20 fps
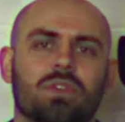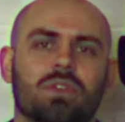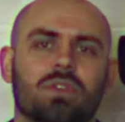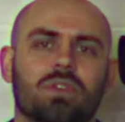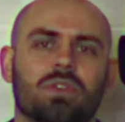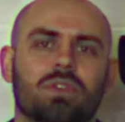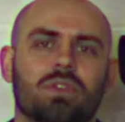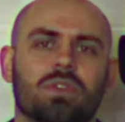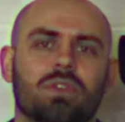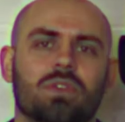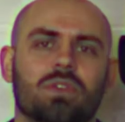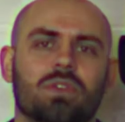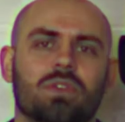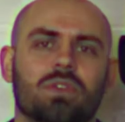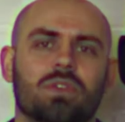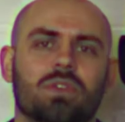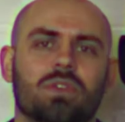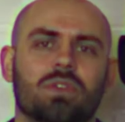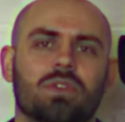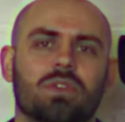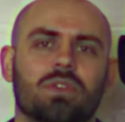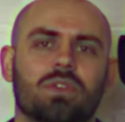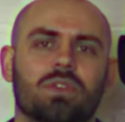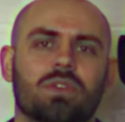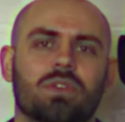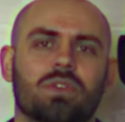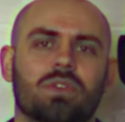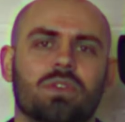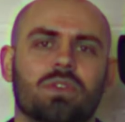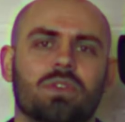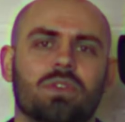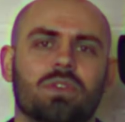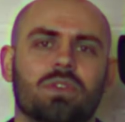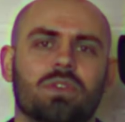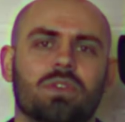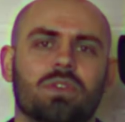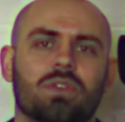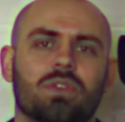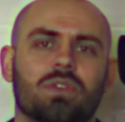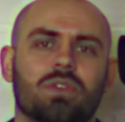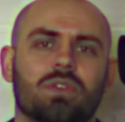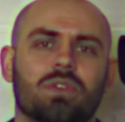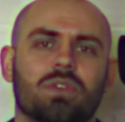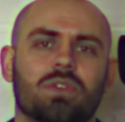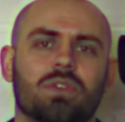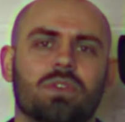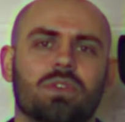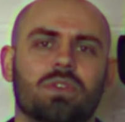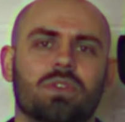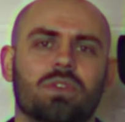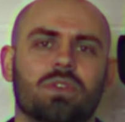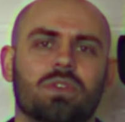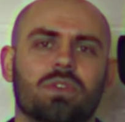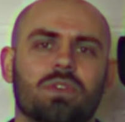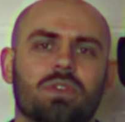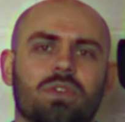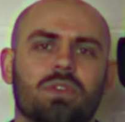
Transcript: This person isn't speaking.